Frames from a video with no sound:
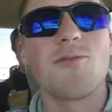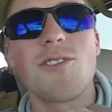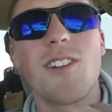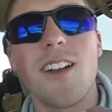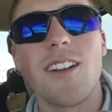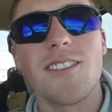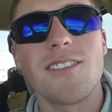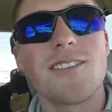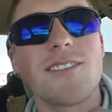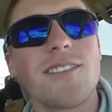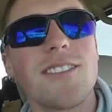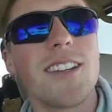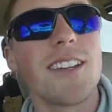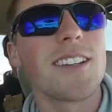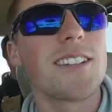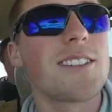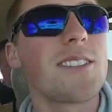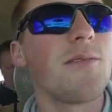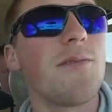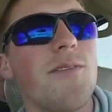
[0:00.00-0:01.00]
try to
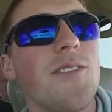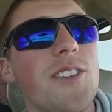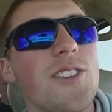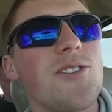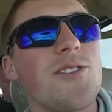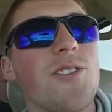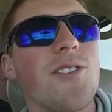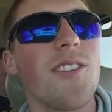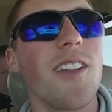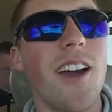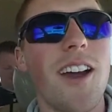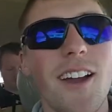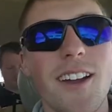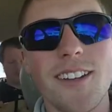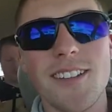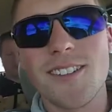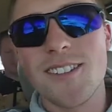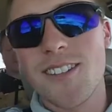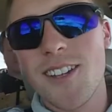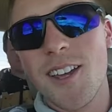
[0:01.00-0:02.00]
stick some fish through the
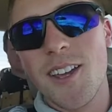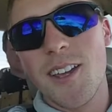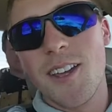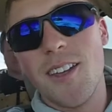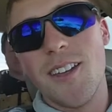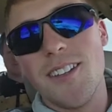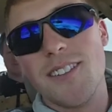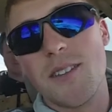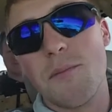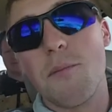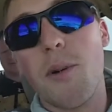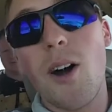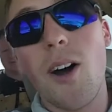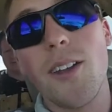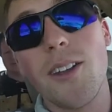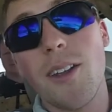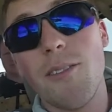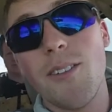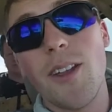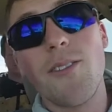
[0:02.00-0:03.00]
ice. It's a
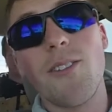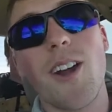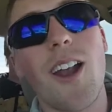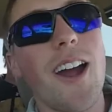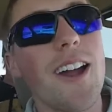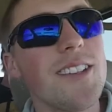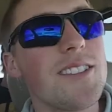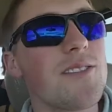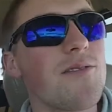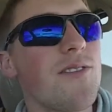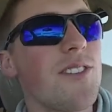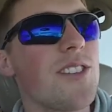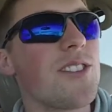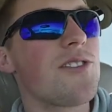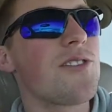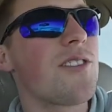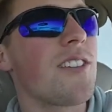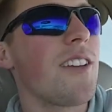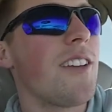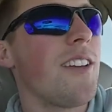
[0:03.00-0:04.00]
pond I've never ice
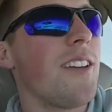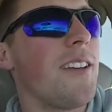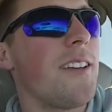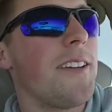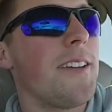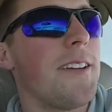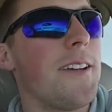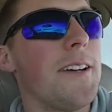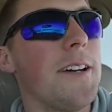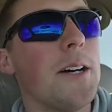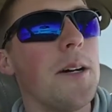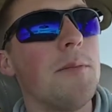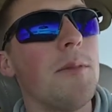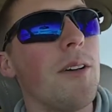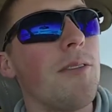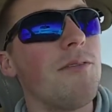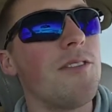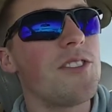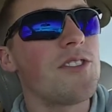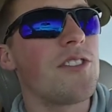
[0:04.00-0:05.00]
fished. Um,
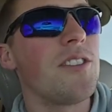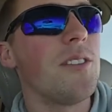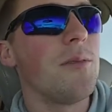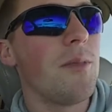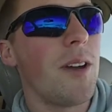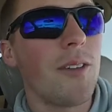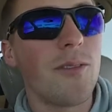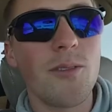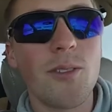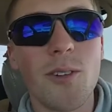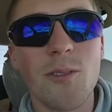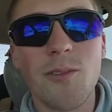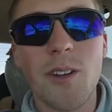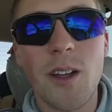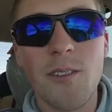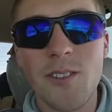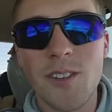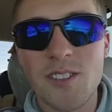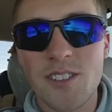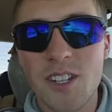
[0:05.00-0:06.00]
I fished it about four or
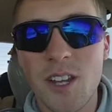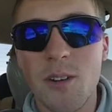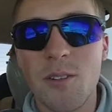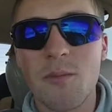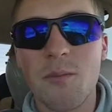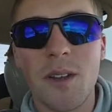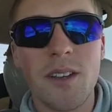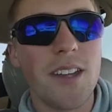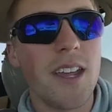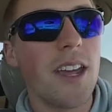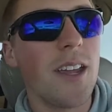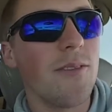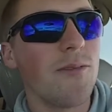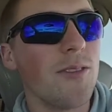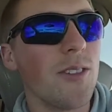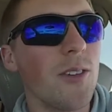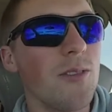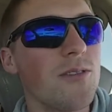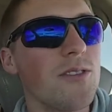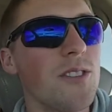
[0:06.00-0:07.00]
five years ago with my dad,
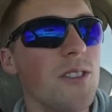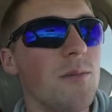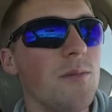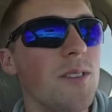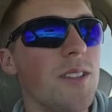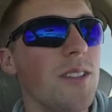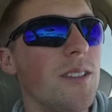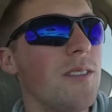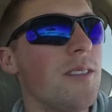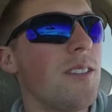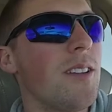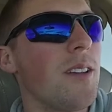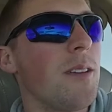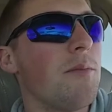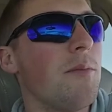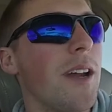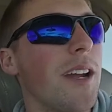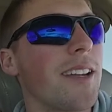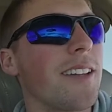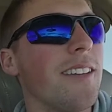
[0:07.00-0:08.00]
float tubed it.
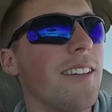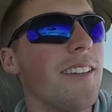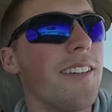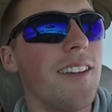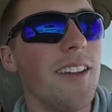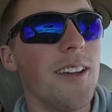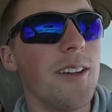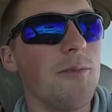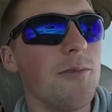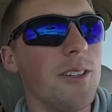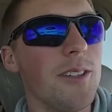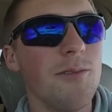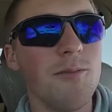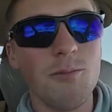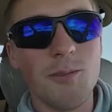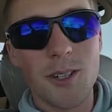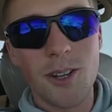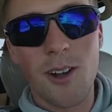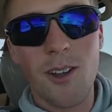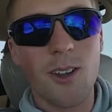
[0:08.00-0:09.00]
Back in the day,
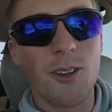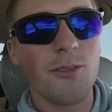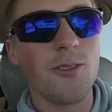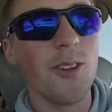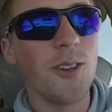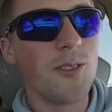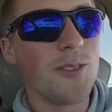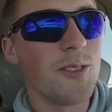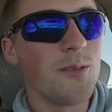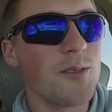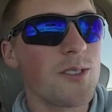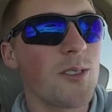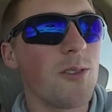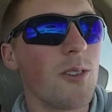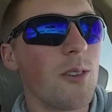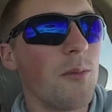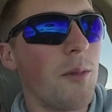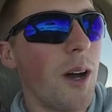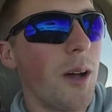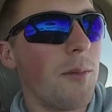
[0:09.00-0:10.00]
we'd, we'd haul our float tubes a
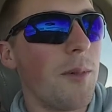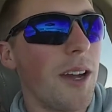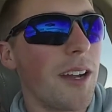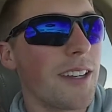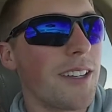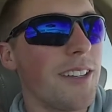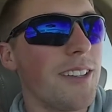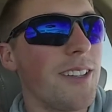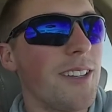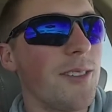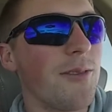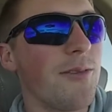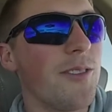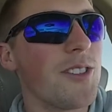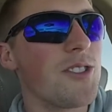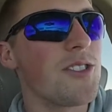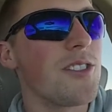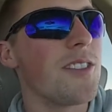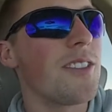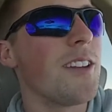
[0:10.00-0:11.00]
quarter mile back in here and
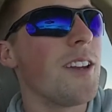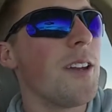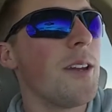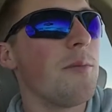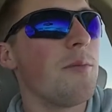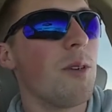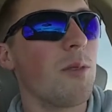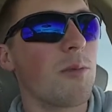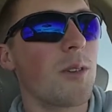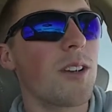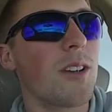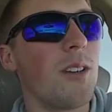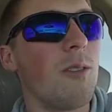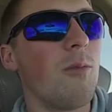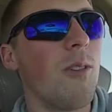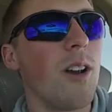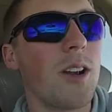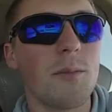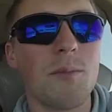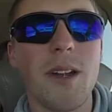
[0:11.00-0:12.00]
fish it. But we're going to
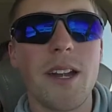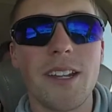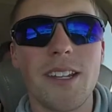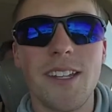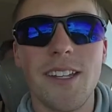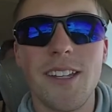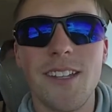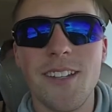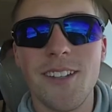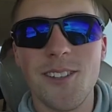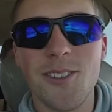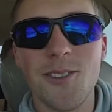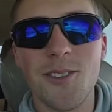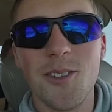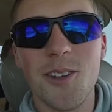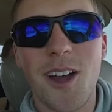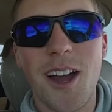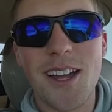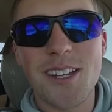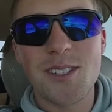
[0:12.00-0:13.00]
walk back in and do
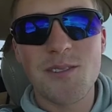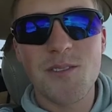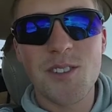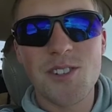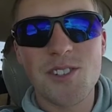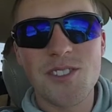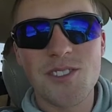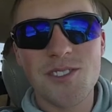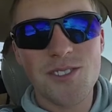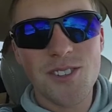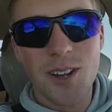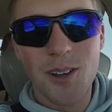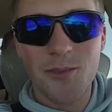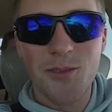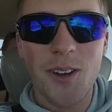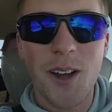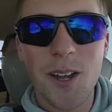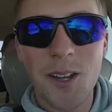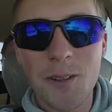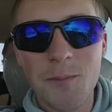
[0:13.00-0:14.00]
a little ice fishing, try to
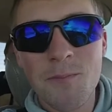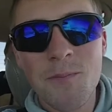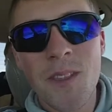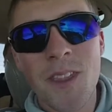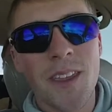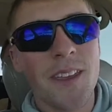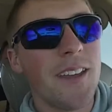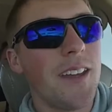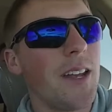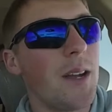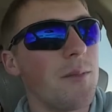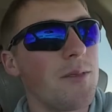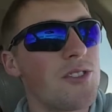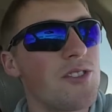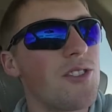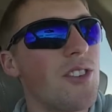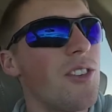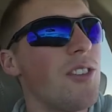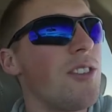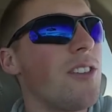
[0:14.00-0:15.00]
find them. And I'm going to
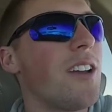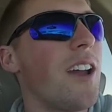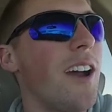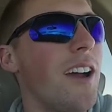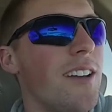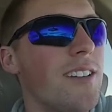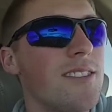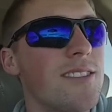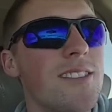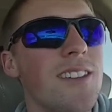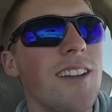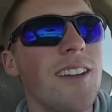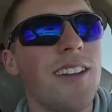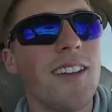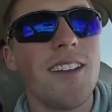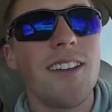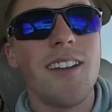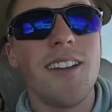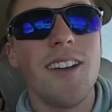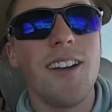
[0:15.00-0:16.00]
show you guys
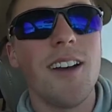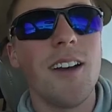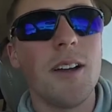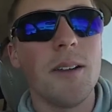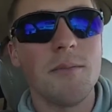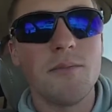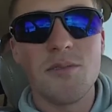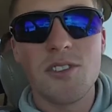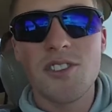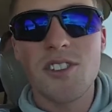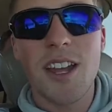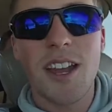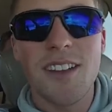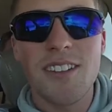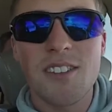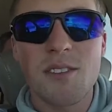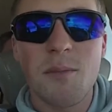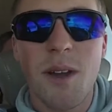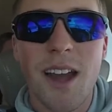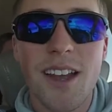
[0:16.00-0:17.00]
um, just
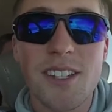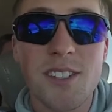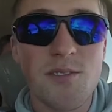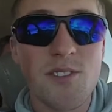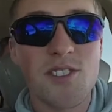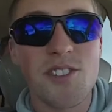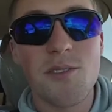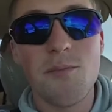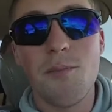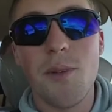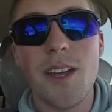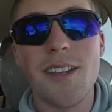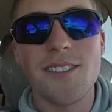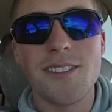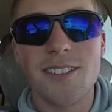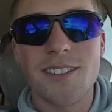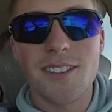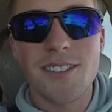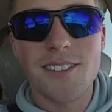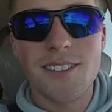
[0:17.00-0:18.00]
kind of some ice fishing
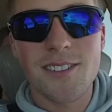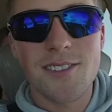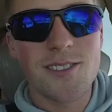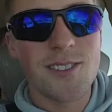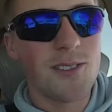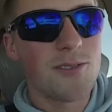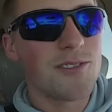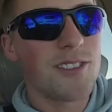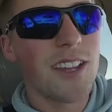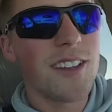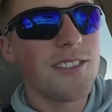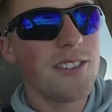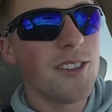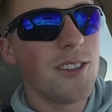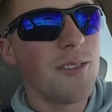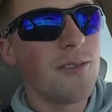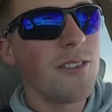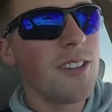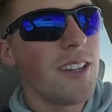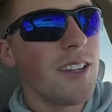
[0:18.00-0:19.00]
basics. So stay
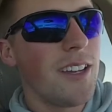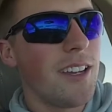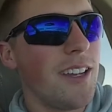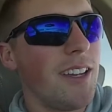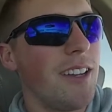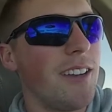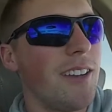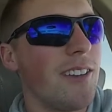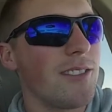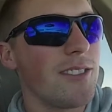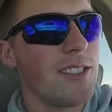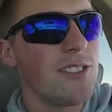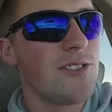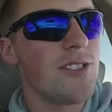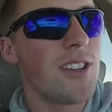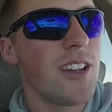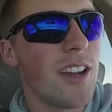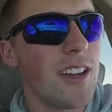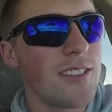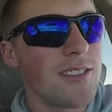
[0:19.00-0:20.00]
tuned, and I'll
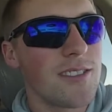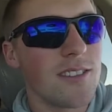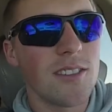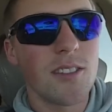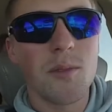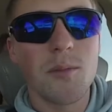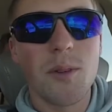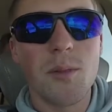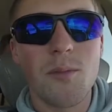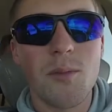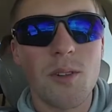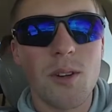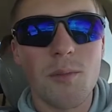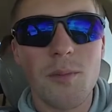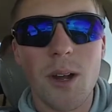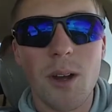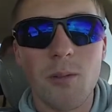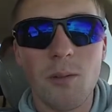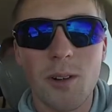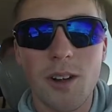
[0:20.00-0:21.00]
teach you guys a little bit more
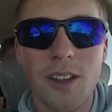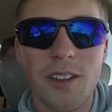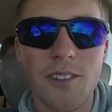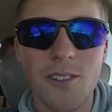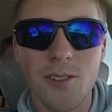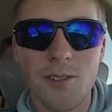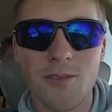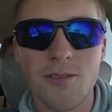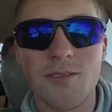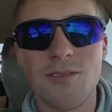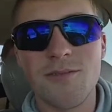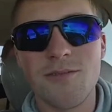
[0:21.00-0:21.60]
about what I do.